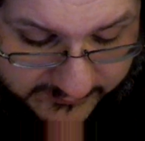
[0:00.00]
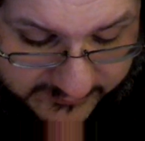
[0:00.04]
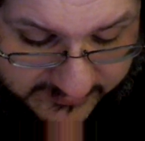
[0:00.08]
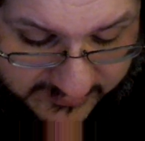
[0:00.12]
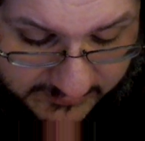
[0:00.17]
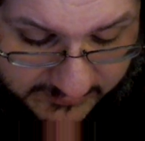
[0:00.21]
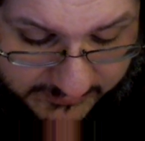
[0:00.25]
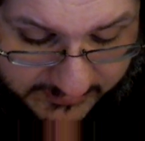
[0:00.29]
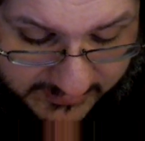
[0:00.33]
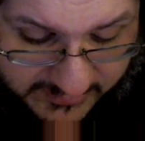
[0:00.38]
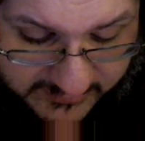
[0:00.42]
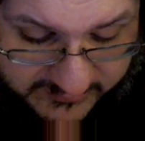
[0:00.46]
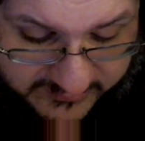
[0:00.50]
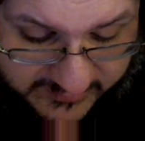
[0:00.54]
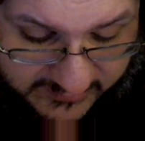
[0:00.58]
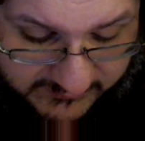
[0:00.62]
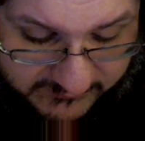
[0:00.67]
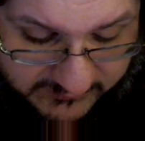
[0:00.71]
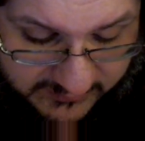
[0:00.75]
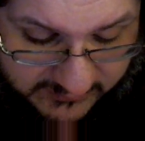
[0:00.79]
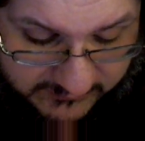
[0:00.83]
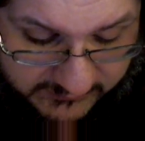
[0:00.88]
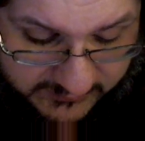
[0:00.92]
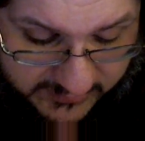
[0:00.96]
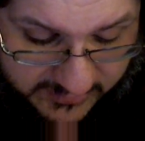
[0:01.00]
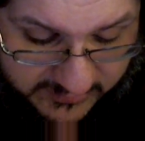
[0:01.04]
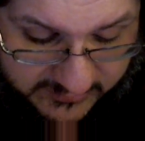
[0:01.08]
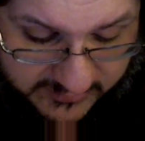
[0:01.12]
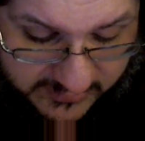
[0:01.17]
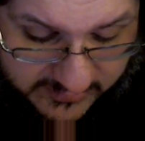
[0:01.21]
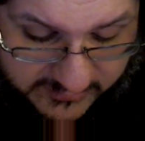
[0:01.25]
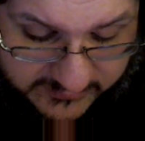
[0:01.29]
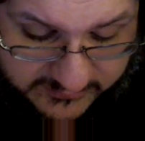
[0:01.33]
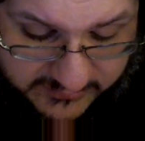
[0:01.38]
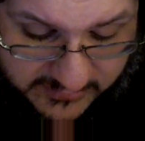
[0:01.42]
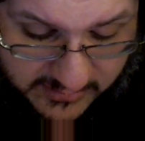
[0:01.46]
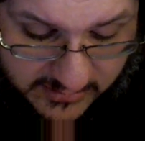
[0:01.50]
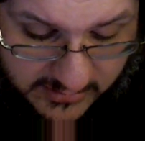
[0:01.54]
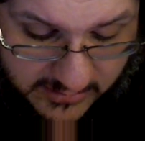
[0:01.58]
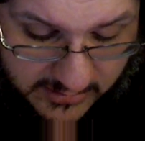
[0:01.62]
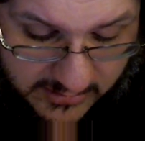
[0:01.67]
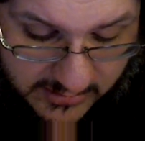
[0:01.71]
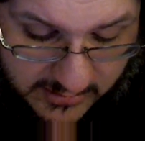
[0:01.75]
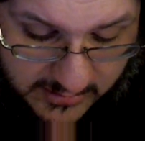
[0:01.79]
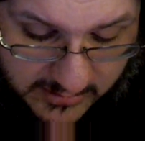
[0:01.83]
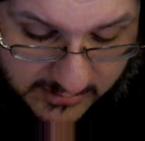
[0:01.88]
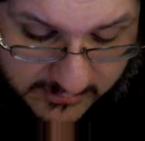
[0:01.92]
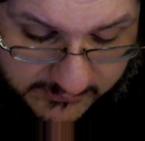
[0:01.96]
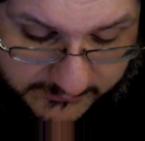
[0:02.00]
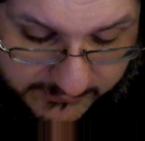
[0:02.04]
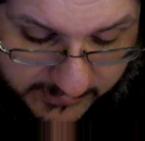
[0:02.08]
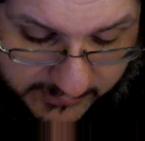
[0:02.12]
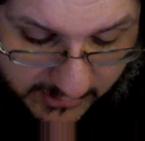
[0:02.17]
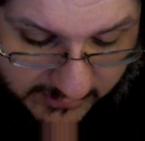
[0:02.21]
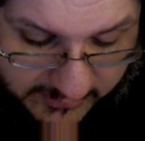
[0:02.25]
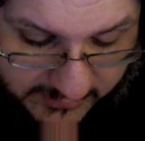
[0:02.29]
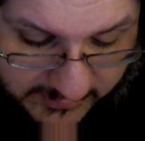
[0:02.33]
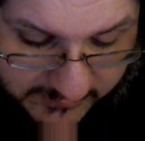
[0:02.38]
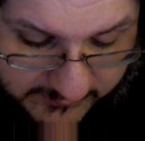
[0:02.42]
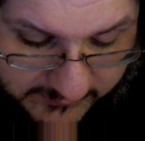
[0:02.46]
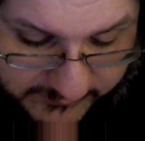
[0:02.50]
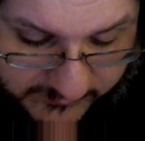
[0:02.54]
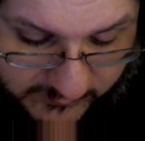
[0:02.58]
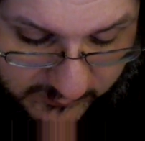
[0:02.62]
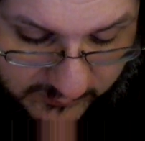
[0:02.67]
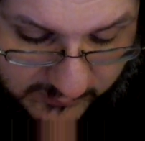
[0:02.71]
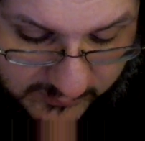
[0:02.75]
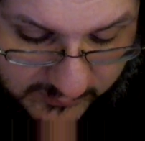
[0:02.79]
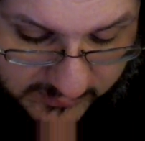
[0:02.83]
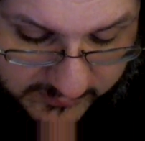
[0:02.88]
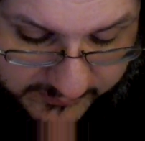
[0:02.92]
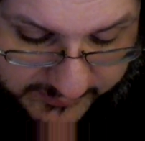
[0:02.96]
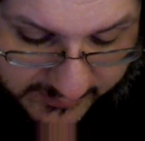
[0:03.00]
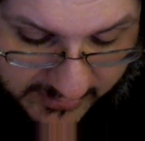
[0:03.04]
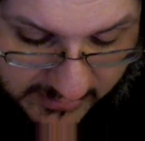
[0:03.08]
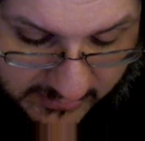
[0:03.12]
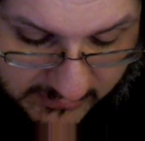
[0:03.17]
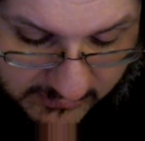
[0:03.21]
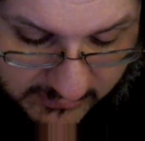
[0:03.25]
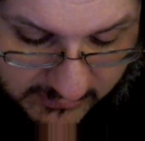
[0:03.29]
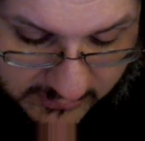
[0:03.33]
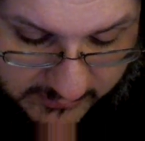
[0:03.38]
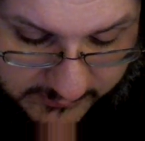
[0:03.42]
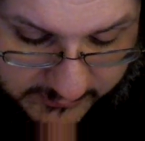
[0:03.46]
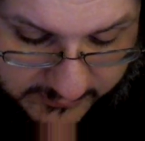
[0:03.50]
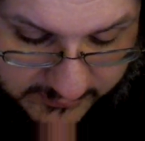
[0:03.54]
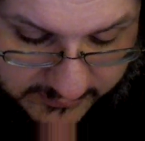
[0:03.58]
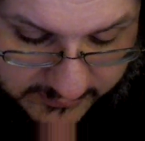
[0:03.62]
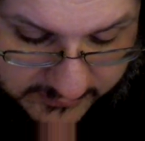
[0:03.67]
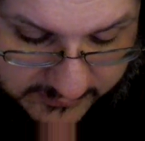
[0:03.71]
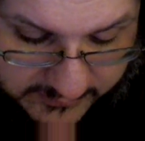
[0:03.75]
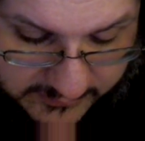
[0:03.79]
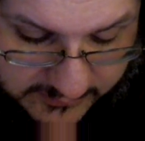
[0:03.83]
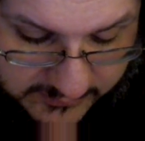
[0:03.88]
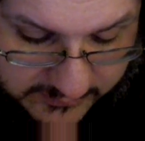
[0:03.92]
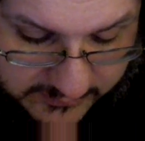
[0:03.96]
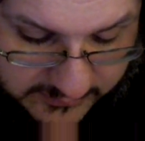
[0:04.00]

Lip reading: See page 17 for details. Fallout 4 power armor